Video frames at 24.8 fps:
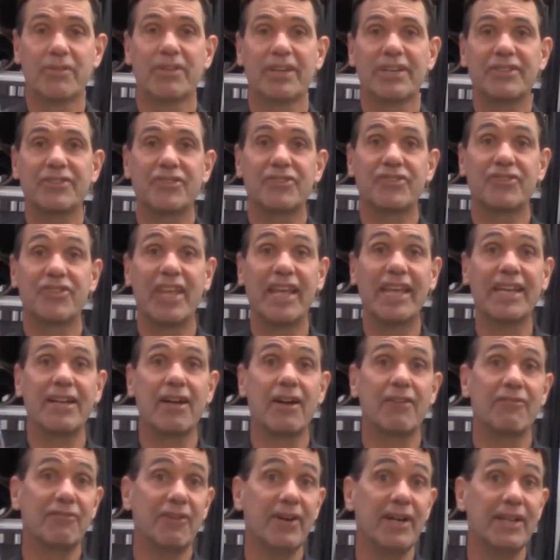would like to thank
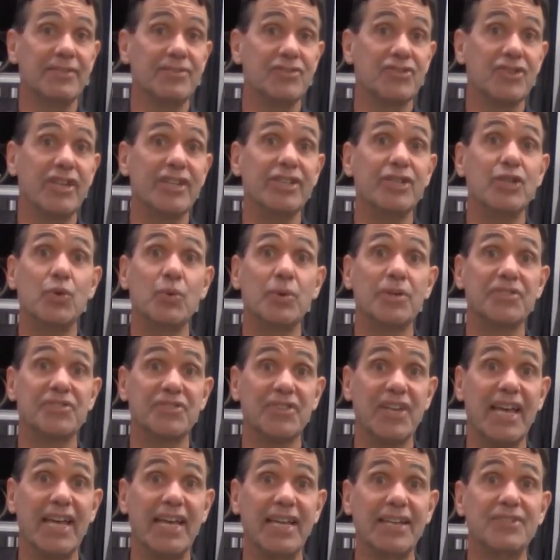our friends at
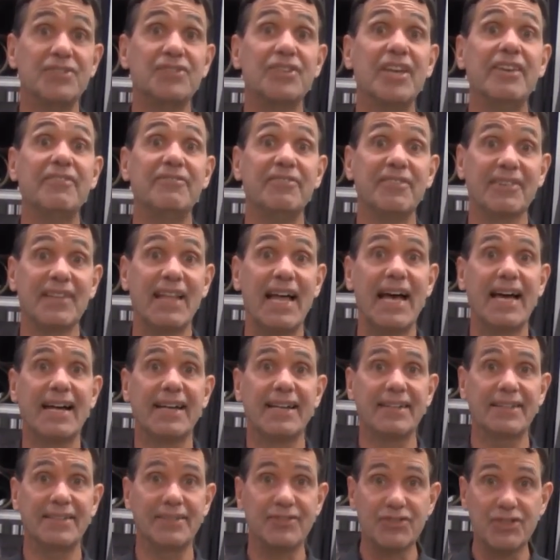USA Safe and
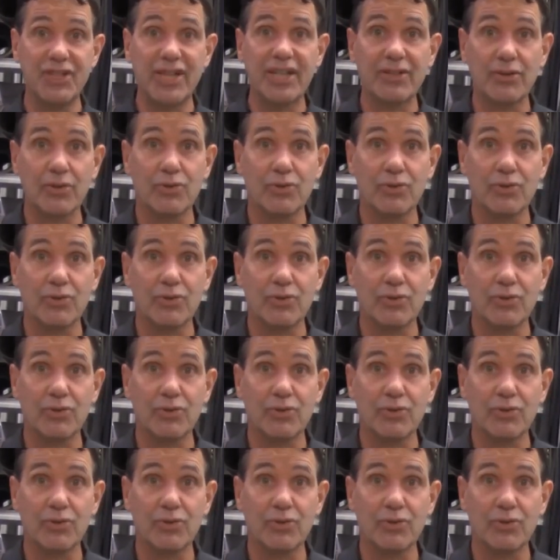Lock in St.